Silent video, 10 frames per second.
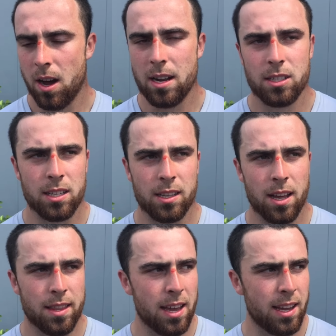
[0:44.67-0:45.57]
You know, I just think
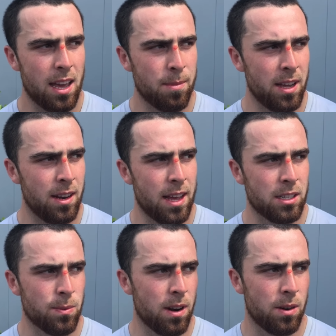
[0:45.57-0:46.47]
that they came in and they
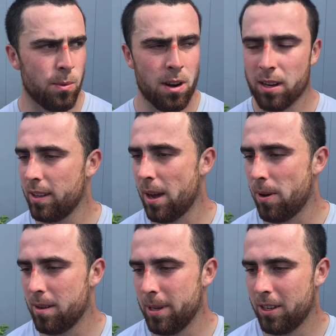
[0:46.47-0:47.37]
just wanted to work and they
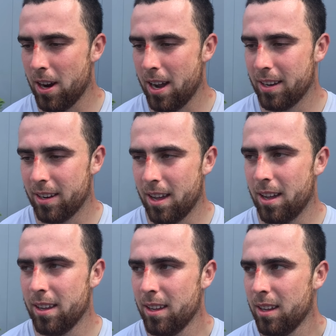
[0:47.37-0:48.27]
wanted to be great.
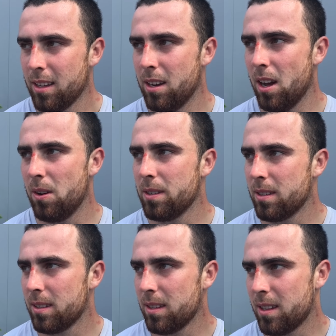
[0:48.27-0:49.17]
And, you know,
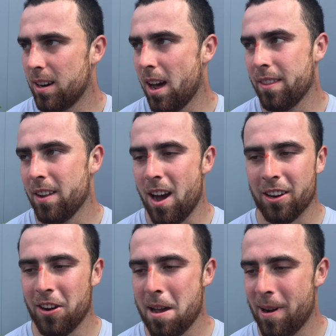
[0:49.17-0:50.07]
they're
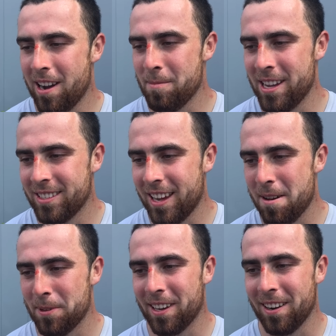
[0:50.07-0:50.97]
not great by any means
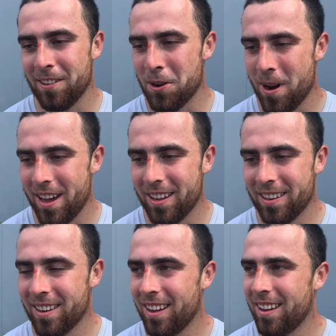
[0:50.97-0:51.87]
yet, but they're on their way.
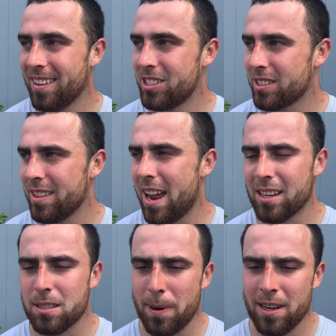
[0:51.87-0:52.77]
And just getting
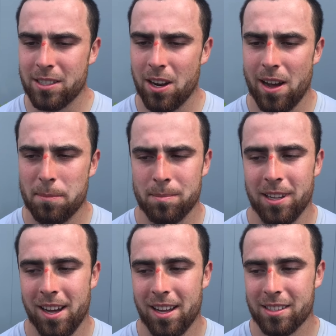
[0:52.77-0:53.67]
that experience, you know, helps them
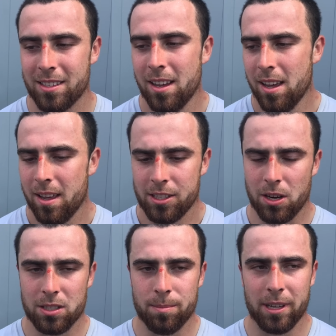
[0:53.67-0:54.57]
a lot.
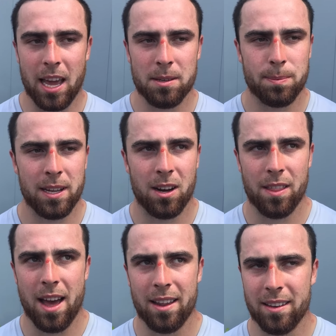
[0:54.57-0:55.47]
Shows them the game speed, all
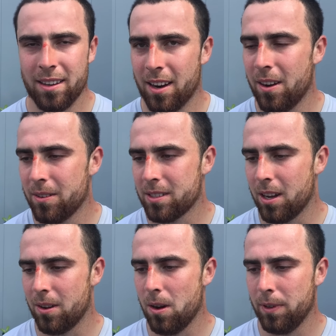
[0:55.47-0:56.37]
that, and, you know,
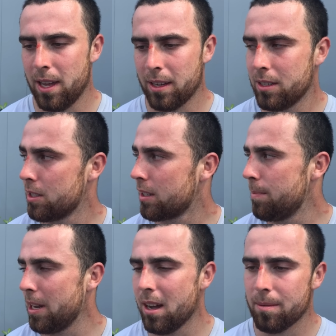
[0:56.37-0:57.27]
so hopefully they can just
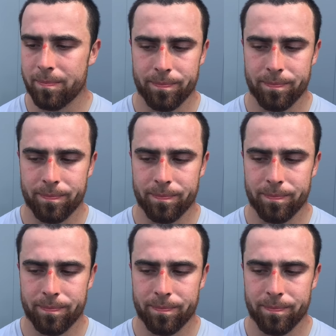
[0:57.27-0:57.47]
keep it up.